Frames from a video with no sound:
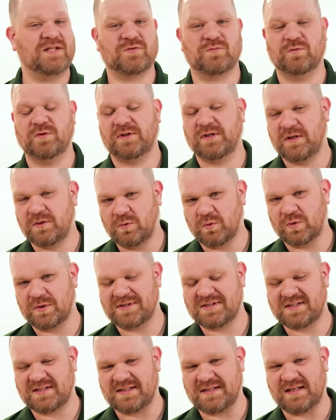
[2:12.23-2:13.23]
it's really cool
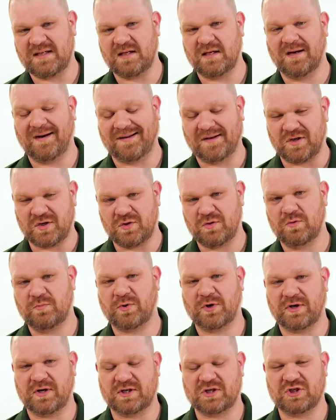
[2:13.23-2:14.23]
to see a new
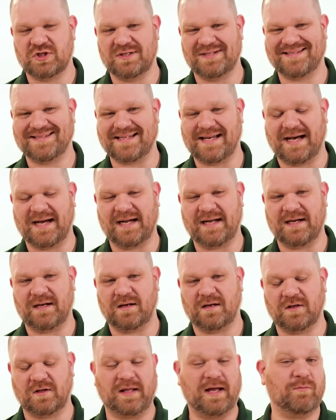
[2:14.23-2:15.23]
production
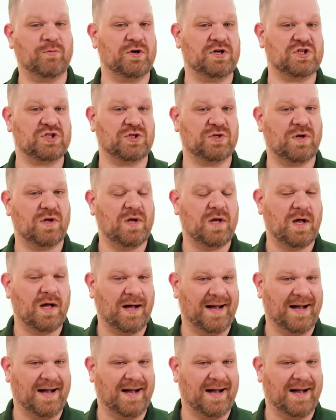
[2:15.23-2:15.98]
design collaboration